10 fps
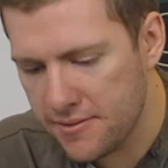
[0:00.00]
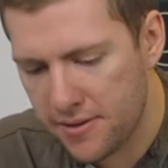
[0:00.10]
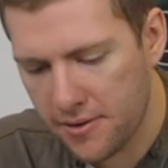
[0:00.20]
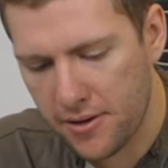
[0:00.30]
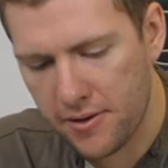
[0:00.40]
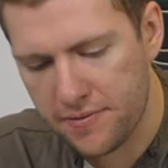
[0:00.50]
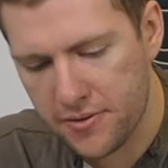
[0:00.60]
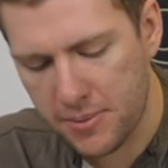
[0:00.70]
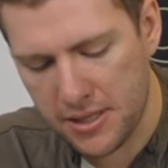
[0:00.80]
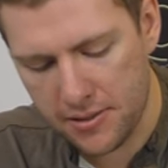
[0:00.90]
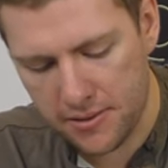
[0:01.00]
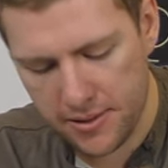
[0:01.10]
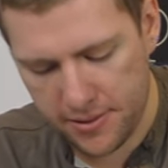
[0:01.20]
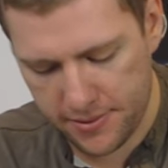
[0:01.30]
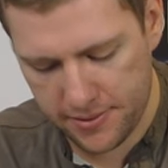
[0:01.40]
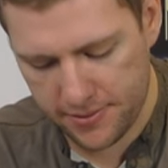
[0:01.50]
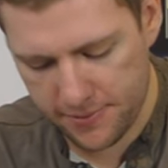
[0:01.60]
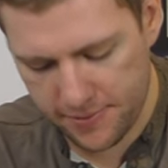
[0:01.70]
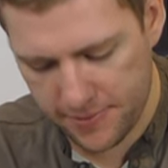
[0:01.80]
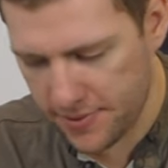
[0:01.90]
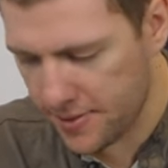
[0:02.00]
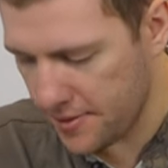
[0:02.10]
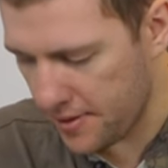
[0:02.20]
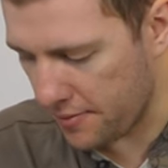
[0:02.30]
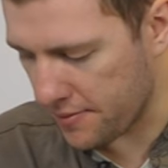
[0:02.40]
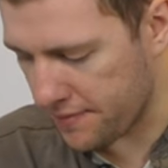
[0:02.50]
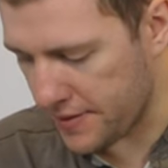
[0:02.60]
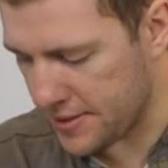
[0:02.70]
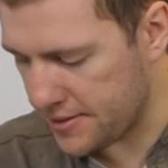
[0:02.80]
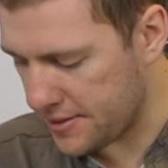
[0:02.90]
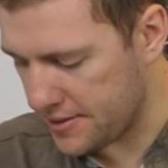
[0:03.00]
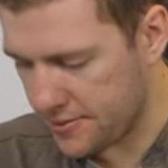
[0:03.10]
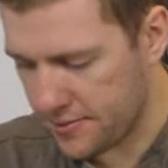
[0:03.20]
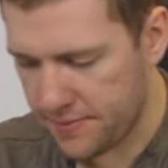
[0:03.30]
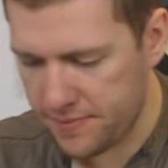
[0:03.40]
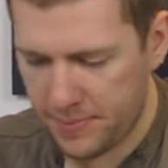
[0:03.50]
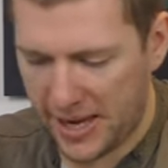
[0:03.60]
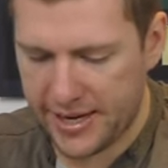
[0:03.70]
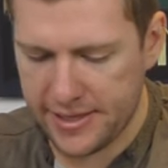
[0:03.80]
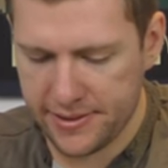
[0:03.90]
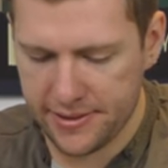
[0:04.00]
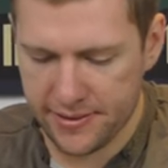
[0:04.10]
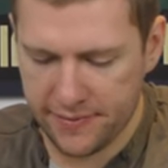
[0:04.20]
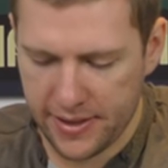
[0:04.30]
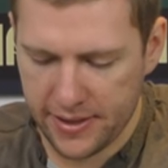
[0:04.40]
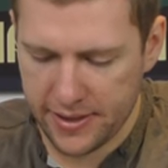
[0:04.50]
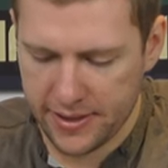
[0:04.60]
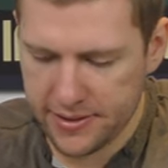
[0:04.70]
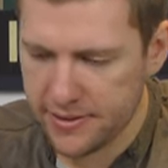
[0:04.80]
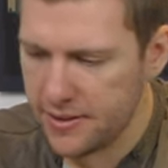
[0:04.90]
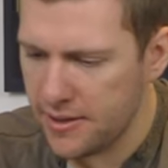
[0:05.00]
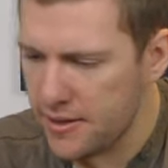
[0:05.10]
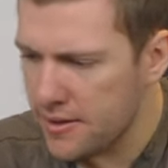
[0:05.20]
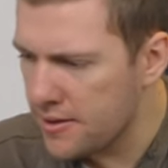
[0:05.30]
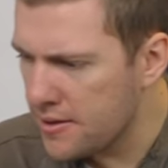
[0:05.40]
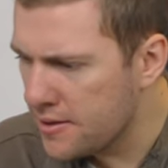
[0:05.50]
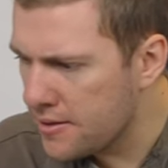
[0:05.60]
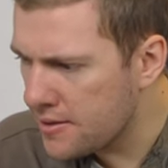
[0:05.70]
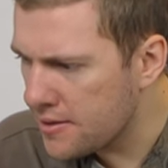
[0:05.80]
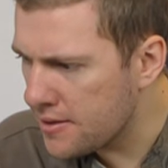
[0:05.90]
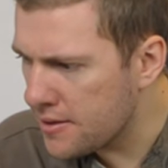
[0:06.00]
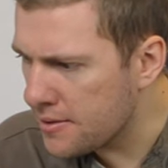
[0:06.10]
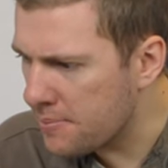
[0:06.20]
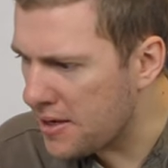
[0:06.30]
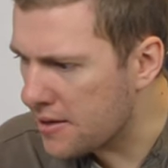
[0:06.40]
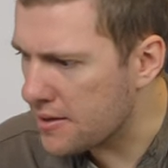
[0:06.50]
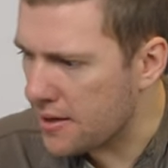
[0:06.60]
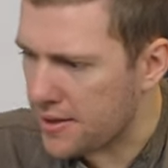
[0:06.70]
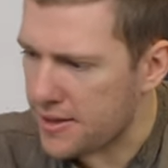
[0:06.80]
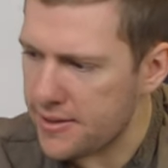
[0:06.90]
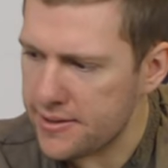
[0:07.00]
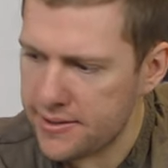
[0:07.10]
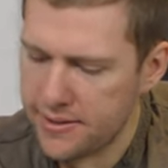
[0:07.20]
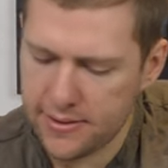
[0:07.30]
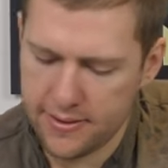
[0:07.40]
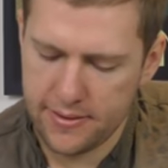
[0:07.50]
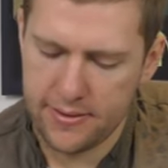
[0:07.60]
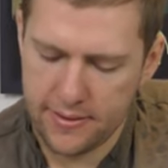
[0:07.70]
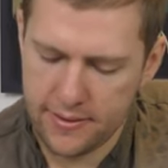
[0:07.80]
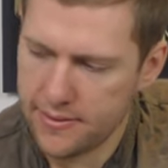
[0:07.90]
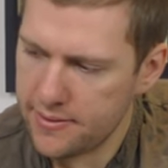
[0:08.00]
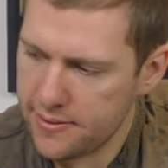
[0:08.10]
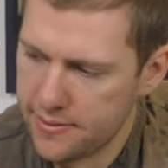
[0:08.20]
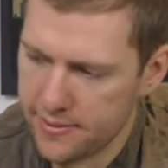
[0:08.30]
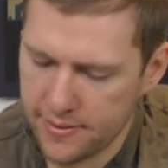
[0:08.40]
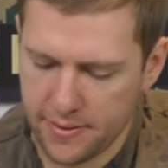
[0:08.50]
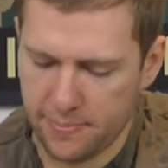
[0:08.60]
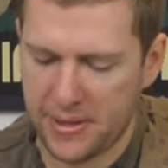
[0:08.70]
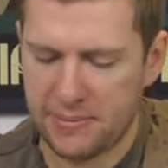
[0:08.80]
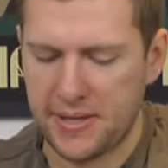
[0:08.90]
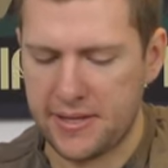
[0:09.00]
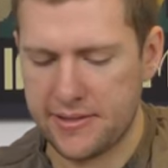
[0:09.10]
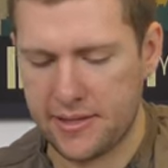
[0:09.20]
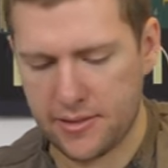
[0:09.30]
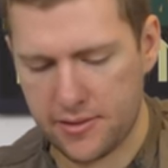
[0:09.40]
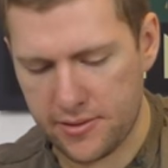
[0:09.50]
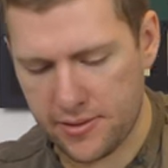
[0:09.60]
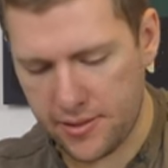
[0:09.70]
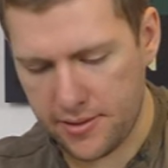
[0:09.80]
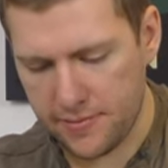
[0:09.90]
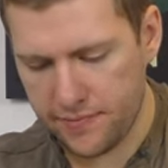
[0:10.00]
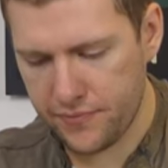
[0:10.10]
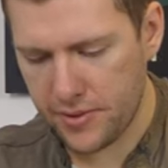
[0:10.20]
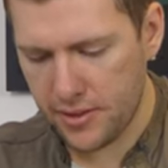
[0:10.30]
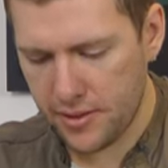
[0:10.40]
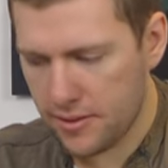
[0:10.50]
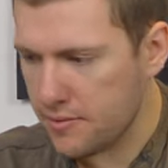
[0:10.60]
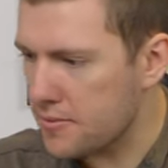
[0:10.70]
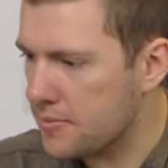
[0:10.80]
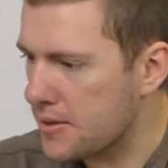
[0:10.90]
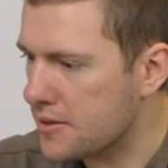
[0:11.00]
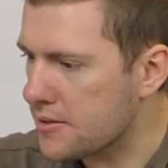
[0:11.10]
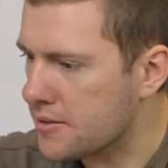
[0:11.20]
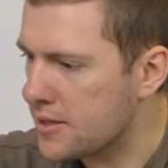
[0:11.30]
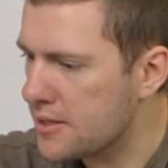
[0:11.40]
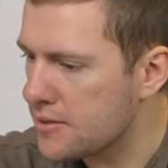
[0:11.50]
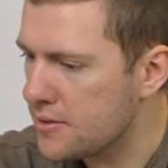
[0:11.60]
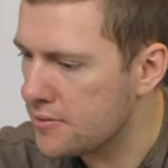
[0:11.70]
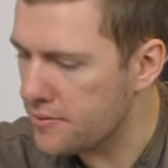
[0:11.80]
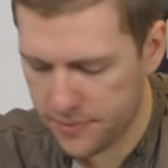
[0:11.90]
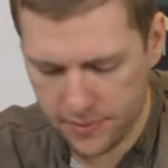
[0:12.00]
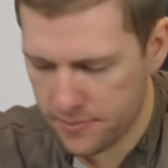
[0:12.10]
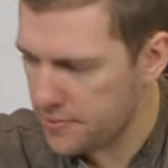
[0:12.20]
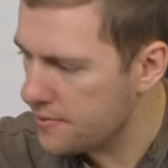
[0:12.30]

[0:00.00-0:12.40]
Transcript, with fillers: I'll go on for a bit longer because I want to finish this sort of page at the very least. And the bit I... Ah, oh, there it is. The big piece, that's a good sign. Especially because I need two of them.